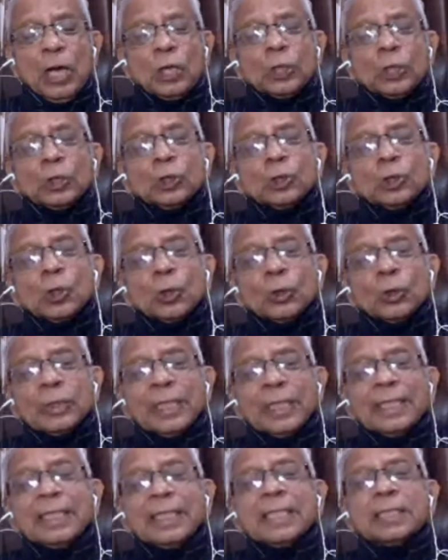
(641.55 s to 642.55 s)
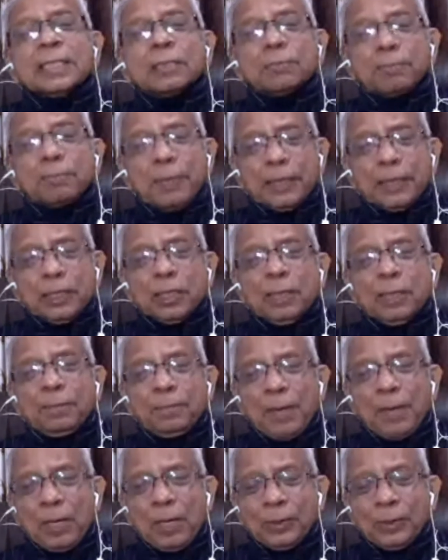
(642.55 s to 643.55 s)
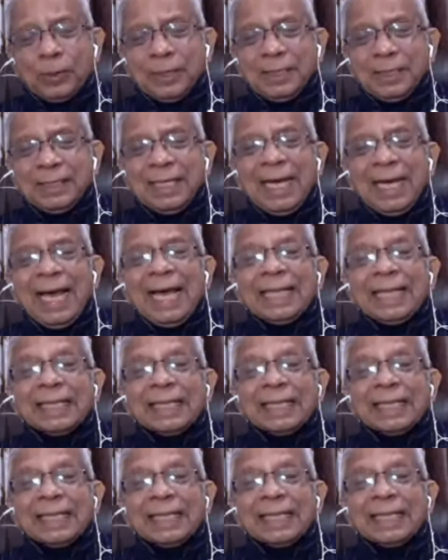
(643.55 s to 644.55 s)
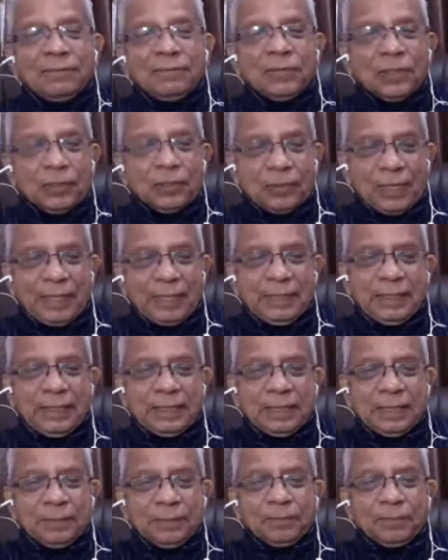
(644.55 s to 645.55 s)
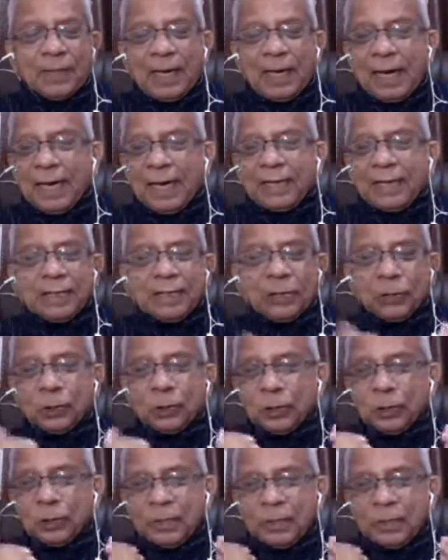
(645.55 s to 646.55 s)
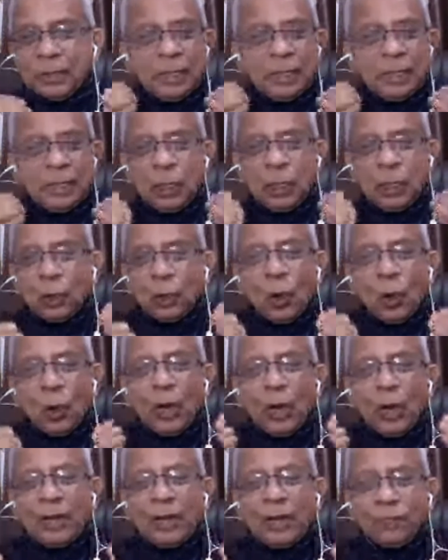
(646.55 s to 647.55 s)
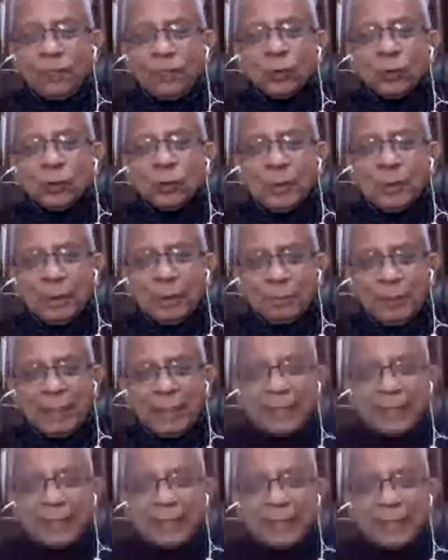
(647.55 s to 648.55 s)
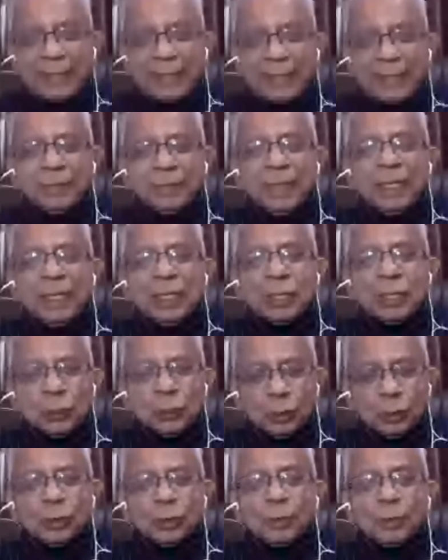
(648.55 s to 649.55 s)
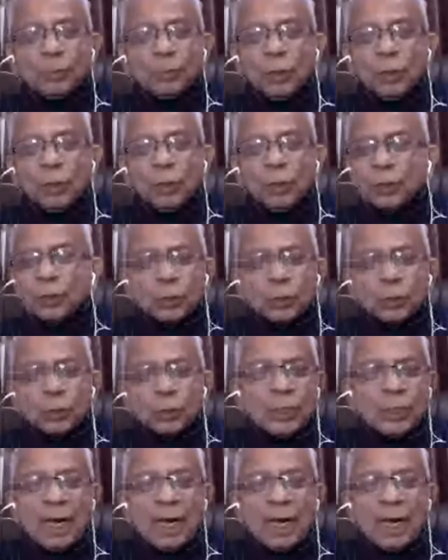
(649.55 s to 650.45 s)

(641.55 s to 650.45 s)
You don't need these special powers that, that give the right either to the law enforcement mechanism, to the police or to the